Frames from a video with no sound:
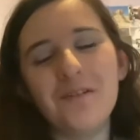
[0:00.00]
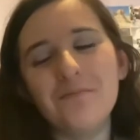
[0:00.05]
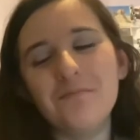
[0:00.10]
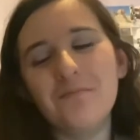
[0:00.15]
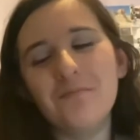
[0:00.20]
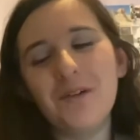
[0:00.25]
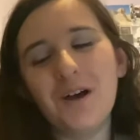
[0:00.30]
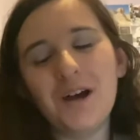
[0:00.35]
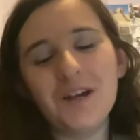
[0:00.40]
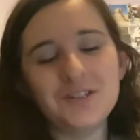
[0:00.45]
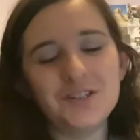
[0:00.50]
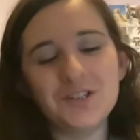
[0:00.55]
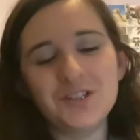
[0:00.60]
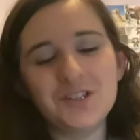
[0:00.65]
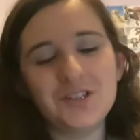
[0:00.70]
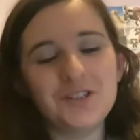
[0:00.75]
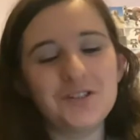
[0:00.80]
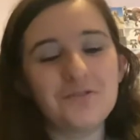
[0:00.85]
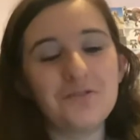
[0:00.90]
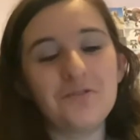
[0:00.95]
I just
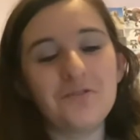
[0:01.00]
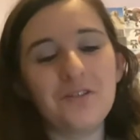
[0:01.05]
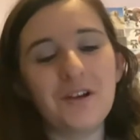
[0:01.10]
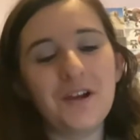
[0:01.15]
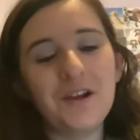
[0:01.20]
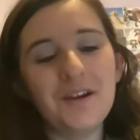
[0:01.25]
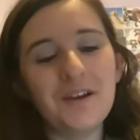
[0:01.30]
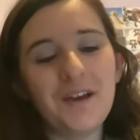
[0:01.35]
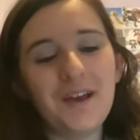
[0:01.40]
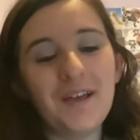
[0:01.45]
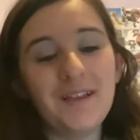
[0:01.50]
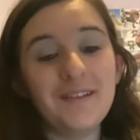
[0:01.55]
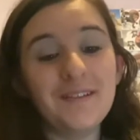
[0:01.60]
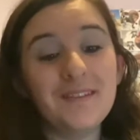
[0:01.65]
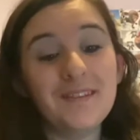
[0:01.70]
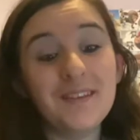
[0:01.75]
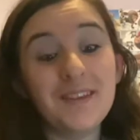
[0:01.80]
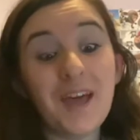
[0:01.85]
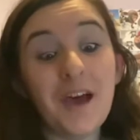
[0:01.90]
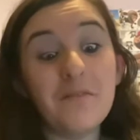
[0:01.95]
adore it, and
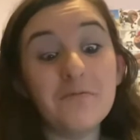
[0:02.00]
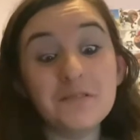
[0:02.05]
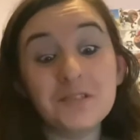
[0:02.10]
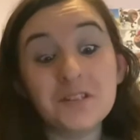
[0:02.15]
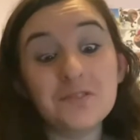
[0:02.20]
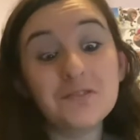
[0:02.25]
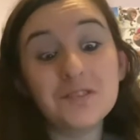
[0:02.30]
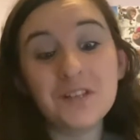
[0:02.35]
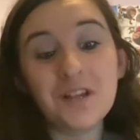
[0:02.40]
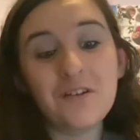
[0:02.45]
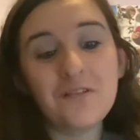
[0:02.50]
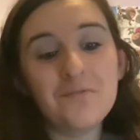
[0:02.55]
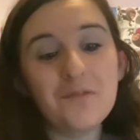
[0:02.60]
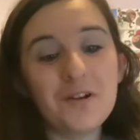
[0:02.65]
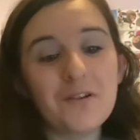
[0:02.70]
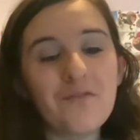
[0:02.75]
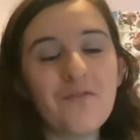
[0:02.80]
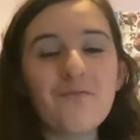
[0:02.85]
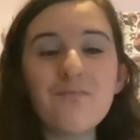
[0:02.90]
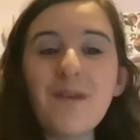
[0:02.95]
that was also
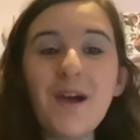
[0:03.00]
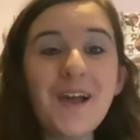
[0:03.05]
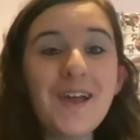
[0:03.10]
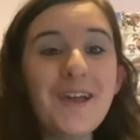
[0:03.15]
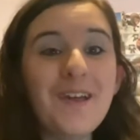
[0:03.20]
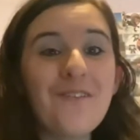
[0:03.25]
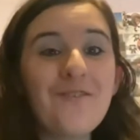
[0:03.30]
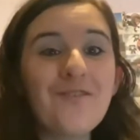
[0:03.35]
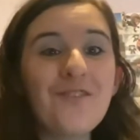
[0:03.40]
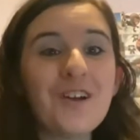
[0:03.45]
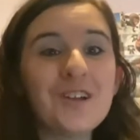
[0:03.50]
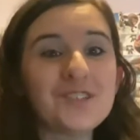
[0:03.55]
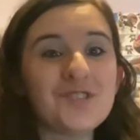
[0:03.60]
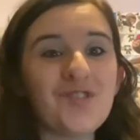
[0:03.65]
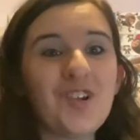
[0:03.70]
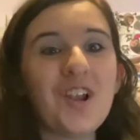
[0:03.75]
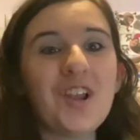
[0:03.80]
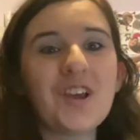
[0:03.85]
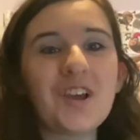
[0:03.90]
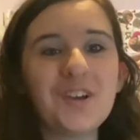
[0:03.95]
one of my first
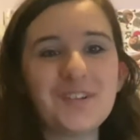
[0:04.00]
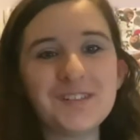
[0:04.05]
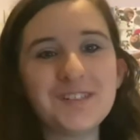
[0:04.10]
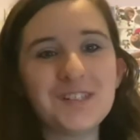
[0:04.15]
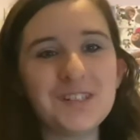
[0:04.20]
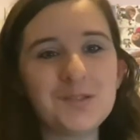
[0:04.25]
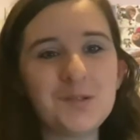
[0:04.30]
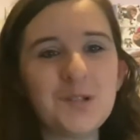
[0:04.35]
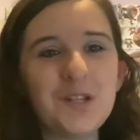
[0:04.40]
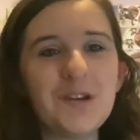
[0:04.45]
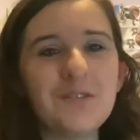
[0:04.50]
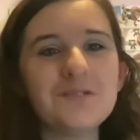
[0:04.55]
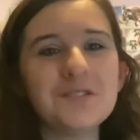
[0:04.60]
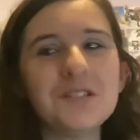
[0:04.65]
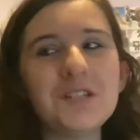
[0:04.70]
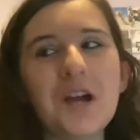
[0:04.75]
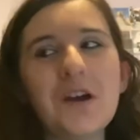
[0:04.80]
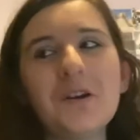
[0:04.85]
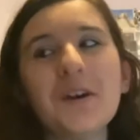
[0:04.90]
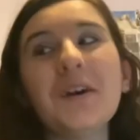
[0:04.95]
roller coasters when I was
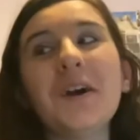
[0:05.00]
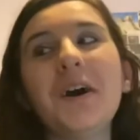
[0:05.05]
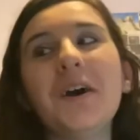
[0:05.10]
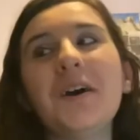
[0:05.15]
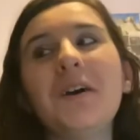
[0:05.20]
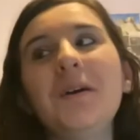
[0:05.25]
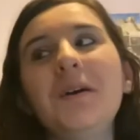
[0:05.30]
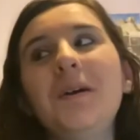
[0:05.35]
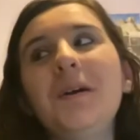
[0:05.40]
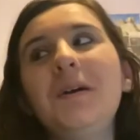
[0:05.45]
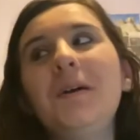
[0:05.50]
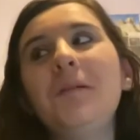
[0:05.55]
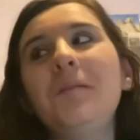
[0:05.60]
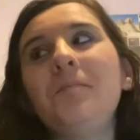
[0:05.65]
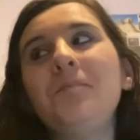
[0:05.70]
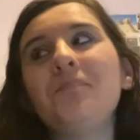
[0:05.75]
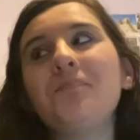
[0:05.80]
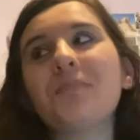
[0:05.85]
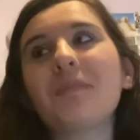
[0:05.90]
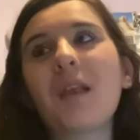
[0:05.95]
younger.
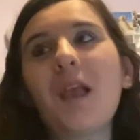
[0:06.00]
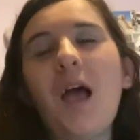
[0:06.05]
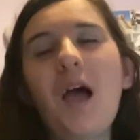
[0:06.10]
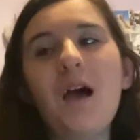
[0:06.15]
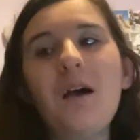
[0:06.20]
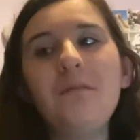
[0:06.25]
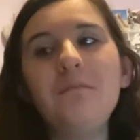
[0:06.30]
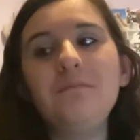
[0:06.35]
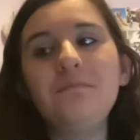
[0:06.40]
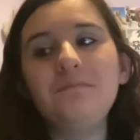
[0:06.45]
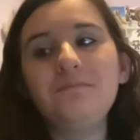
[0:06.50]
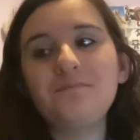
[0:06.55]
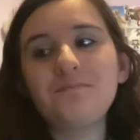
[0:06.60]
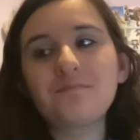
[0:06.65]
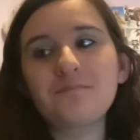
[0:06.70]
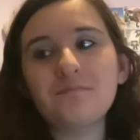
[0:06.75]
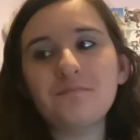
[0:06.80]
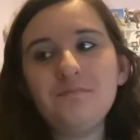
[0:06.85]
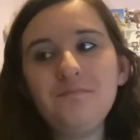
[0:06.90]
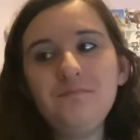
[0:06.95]

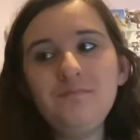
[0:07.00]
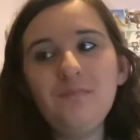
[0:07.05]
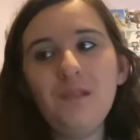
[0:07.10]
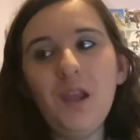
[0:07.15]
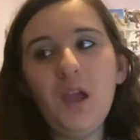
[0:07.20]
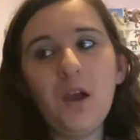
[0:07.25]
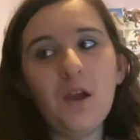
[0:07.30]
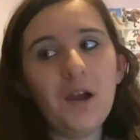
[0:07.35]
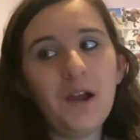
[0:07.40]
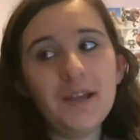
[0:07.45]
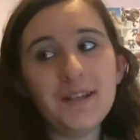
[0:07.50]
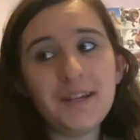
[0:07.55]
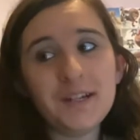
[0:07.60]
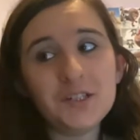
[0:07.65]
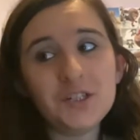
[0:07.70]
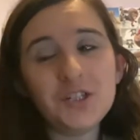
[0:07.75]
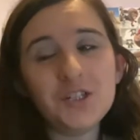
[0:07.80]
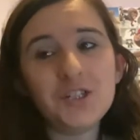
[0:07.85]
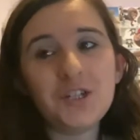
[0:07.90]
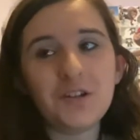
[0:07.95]
I'd
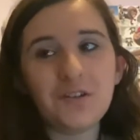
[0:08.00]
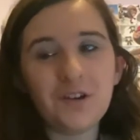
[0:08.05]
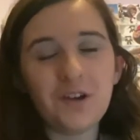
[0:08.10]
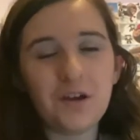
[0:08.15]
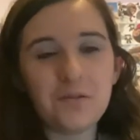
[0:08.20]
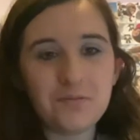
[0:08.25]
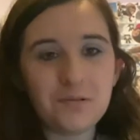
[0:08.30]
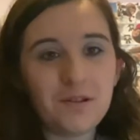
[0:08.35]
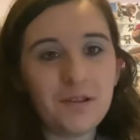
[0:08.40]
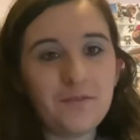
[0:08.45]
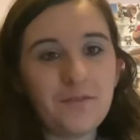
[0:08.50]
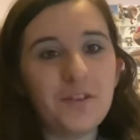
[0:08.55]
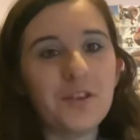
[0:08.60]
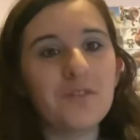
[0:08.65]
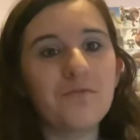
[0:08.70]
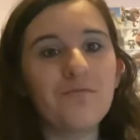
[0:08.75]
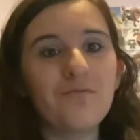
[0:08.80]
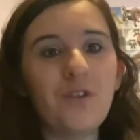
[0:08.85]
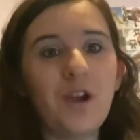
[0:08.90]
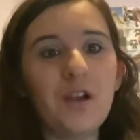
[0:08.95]
actually done a couple of the
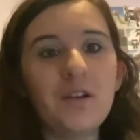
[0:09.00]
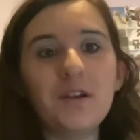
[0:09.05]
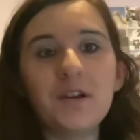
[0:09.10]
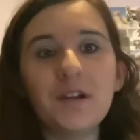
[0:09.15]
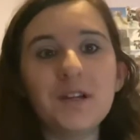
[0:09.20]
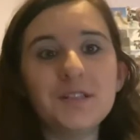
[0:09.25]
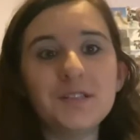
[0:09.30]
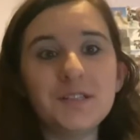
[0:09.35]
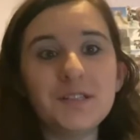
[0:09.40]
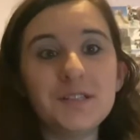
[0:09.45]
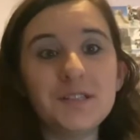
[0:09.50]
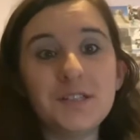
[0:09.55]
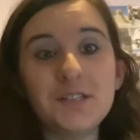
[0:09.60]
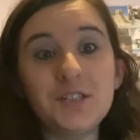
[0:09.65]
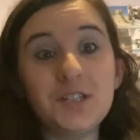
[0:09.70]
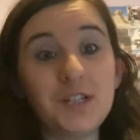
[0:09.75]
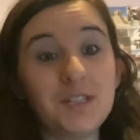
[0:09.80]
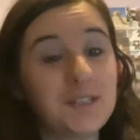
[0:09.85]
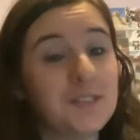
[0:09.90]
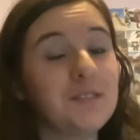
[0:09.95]
roller coasters at
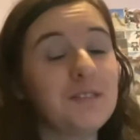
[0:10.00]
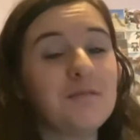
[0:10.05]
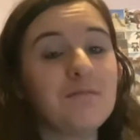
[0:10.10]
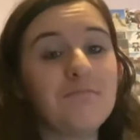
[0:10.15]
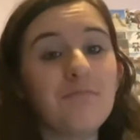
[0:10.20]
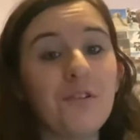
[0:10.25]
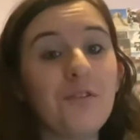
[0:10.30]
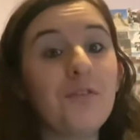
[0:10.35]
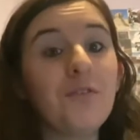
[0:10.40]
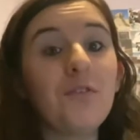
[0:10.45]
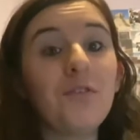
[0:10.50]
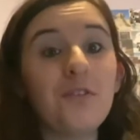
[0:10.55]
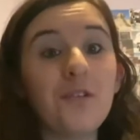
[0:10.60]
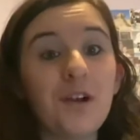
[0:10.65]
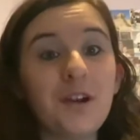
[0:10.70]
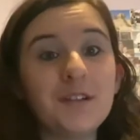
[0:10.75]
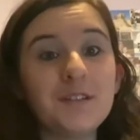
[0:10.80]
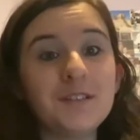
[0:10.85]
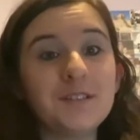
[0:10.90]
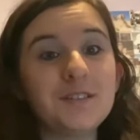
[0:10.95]
Chessington before
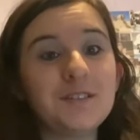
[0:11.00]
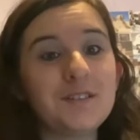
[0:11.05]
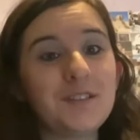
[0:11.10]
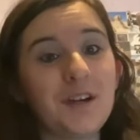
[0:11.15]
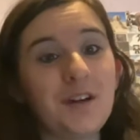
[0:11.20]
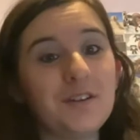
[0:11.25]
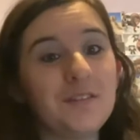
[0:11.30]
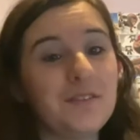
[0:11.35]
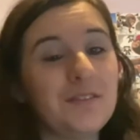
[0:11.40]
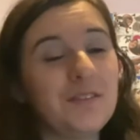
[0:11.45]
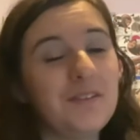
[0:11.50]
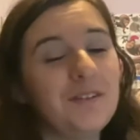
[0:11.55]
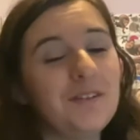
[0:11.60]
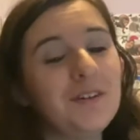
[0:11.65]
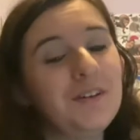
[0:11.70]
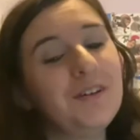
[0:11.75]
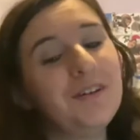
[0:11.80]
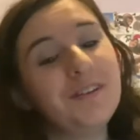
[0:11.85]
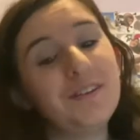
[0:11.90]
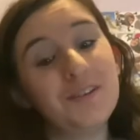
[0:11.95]
I'd done
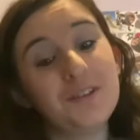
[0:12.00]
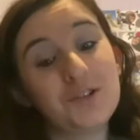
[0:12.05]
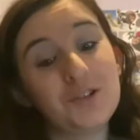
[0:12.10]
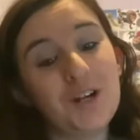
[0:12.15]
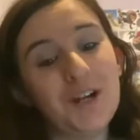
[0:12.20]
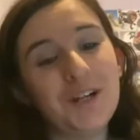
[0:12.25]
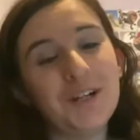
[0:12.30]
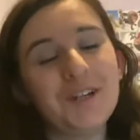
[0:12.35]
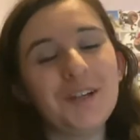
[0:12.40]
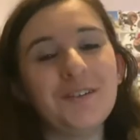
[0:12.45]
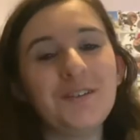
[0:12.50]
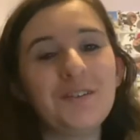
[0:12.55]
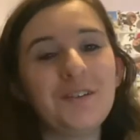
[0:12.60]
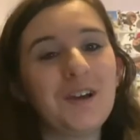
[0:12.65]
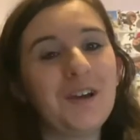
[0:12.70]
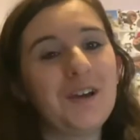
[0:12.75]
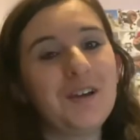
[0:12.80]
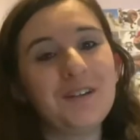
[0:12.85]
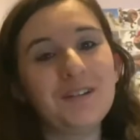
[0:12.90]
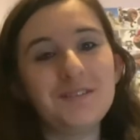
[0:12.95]
the Dragon,
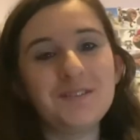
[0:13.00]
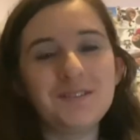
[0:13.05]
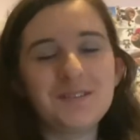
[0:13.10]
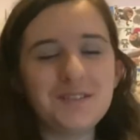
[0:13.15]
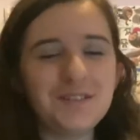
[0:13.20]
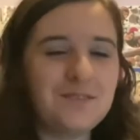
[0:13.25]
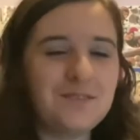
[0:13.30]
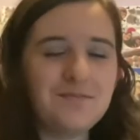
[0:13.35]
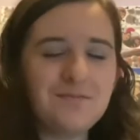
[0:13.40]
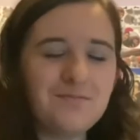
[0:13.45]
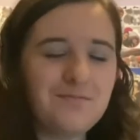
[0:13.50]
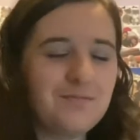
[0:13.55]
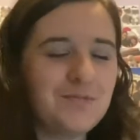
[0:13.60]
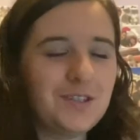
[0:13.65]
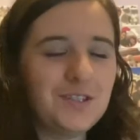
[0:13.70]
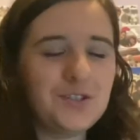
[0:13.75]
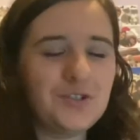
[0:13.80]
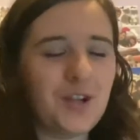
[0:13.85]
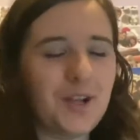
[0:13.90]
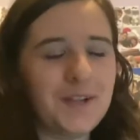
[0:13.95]
and
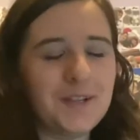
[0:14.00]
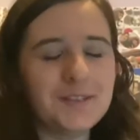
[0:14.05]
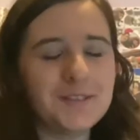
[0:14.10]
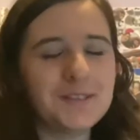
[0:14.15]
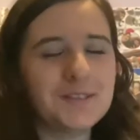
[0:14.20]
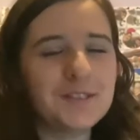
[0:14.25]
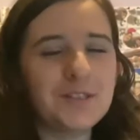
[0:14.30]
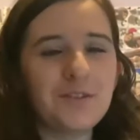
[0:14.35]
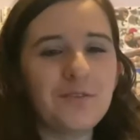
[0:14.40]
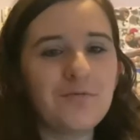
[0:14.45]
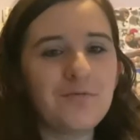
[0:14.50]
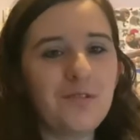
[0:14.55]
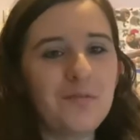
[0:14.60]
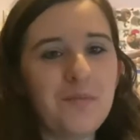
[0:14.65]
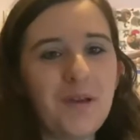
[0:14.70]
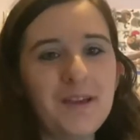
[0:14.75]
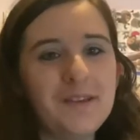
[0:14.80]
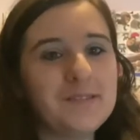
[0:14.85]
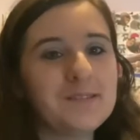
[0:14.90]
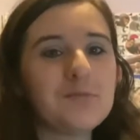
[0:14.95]
the Dragon still
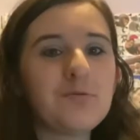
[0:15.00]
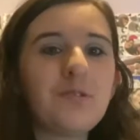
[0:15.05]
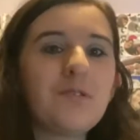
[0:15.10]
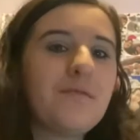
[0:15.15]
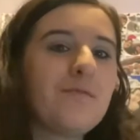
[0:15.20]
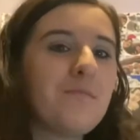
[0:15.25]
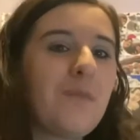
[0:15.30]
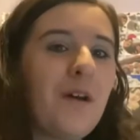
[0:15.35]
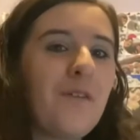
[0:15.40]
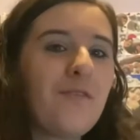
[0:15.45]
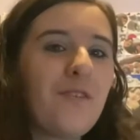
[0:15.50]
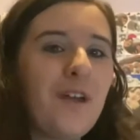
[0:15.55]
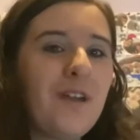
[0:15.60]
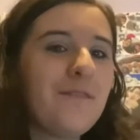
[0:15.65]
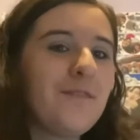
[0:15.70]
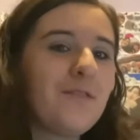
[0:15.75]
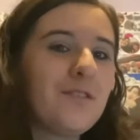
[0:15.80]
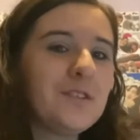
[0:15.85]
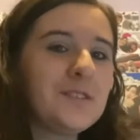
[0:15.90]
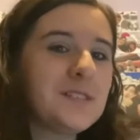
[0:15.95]
remains one of my
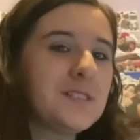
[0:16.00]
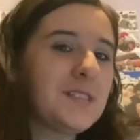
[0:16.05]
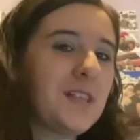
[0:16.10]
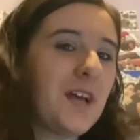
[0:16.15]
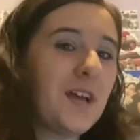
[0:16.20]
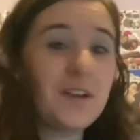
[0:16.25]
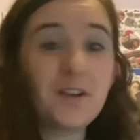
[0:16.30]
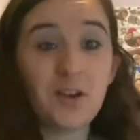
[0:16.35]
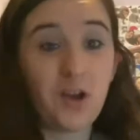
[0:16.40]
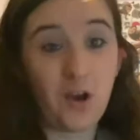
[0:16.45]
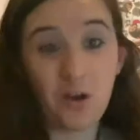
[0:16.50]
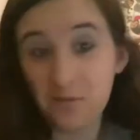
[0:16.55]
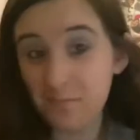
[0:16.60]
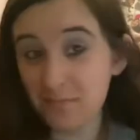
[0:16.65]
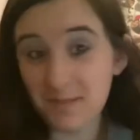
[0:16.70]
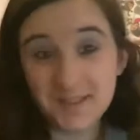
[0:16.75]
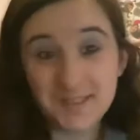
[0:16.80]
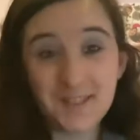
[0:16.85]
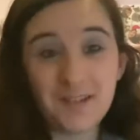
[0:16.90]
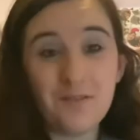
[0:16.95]
favourites. I can't
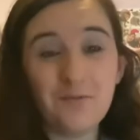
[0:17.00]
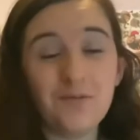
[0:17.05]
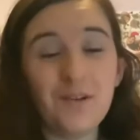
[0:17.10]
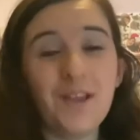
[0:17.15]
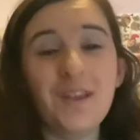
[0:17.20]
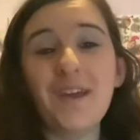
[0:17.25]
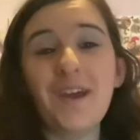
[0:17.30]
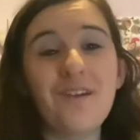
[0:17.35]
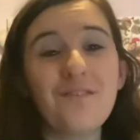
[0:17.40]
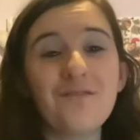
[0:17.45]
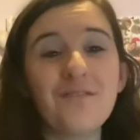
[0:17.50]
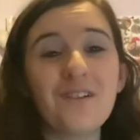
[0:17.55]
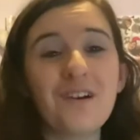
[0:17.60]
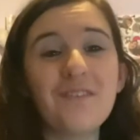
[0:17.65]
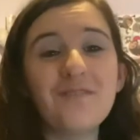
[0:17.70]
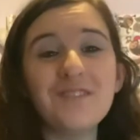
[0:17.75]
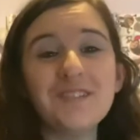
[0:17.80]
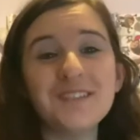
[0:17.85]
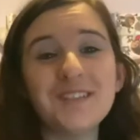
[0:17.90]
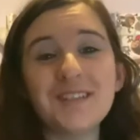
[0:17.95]
miss it whenever I
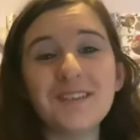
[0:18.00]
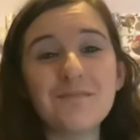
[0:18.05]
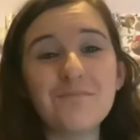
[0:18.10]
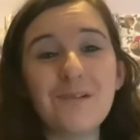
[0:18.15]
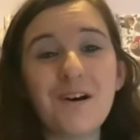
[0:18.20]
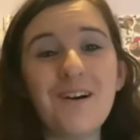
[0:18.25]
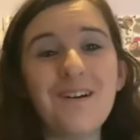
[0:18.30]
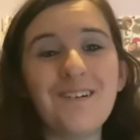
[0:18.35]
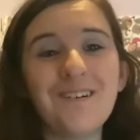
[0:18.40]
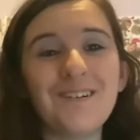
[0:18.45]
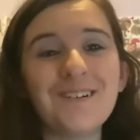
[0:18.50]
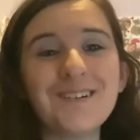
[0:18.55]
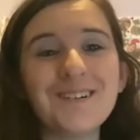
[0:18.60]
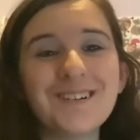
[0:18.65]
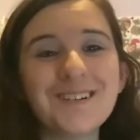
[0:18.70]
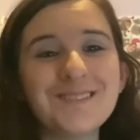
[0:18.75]
visit the park.